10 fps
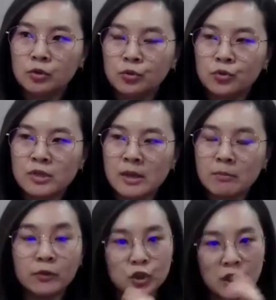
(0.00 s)
do
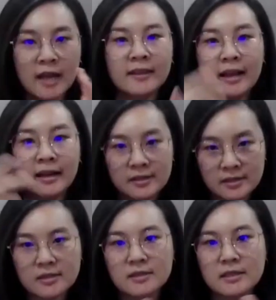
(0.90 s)
some visual
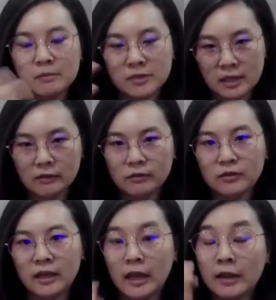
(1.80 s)
analysis
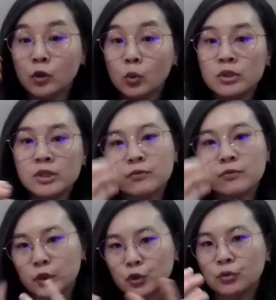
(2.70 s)
themselves and notice
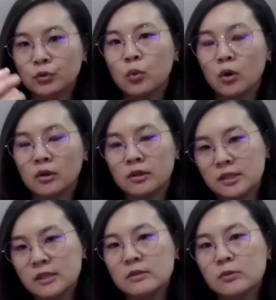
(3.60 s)
visual
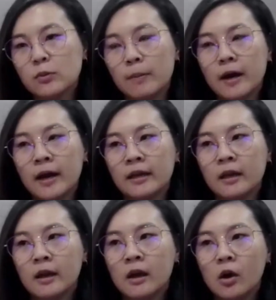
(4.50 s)
qualities, whereby,
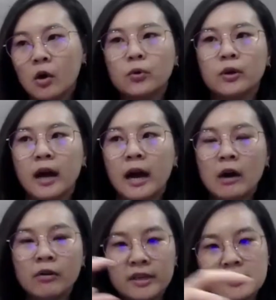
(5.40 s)
oh,
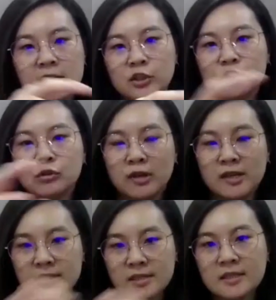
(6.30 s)
how he's actually
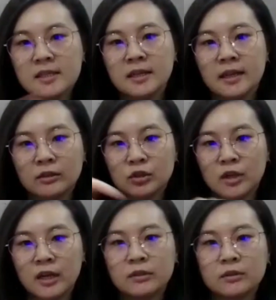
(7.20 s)
transiting and
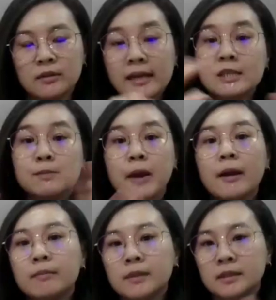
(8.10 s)
trying to
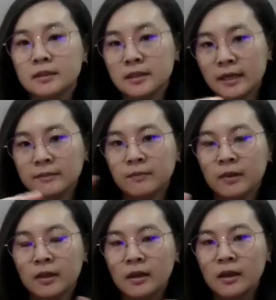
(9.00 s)
experiment and